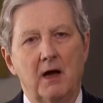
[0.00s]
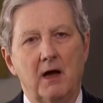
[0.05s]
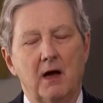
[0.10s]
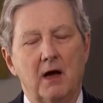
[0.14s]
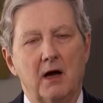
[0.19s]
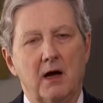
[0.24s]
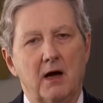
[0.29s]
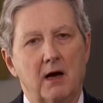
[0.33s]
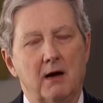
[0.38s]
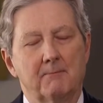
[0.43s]

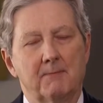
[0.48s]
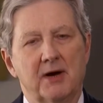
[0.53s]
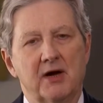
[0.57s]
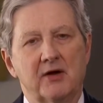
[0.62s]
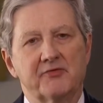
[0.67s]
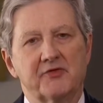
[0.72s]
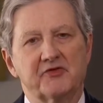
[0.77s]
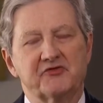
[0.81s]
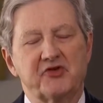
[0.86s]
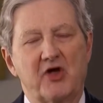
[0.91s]

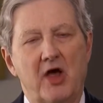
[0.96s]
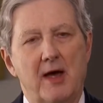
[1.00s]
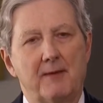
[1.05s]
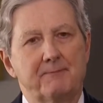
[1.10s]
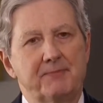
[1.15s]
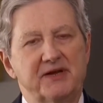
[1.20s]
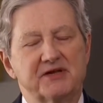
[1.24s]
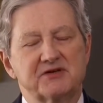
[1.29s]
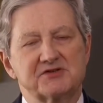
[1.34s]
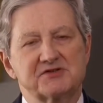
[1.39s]
Among the
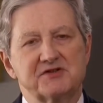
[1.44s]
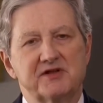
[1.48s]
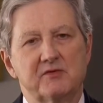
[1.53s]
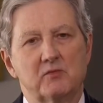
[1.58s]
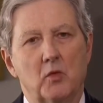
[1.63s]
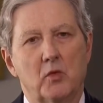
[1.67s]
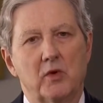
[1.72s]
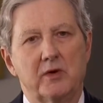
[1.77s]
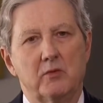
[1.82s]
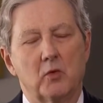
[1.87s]
topics
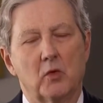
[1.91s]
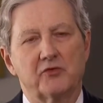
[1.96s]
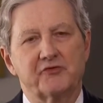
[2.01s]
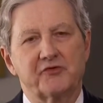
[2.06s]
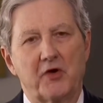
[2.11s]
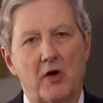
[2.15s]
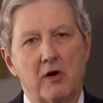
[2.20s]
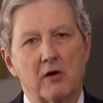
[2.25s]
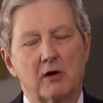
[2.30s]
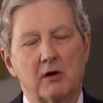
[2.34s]
that we
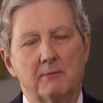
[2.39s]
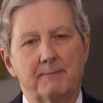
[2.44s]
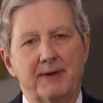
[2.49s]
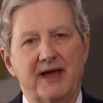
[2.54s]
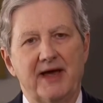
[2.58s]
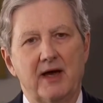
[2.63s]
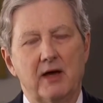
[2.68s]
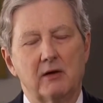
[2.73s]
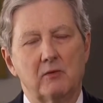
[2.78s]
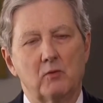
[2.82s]
will talk
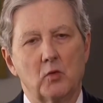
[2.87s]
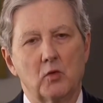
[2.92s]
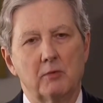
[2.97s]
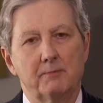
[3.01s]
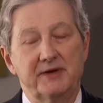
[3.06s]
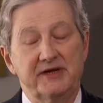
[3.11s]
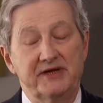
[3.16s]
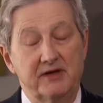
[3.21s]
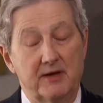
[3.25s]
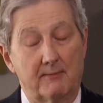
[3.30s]
about
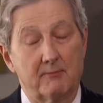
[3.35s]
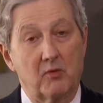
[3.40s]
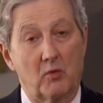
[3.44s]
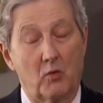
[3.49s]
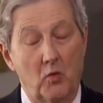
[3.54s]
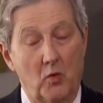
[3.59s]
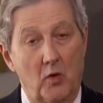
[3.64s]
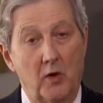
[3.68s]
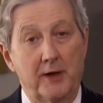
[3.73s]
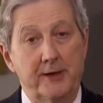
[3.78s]
will be, number
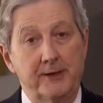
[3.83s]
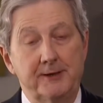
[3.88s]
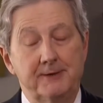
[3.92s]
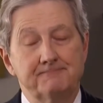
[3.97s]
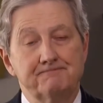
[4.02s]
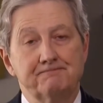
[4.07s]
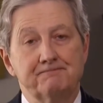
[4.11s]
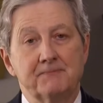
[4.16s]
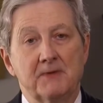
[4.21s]
one,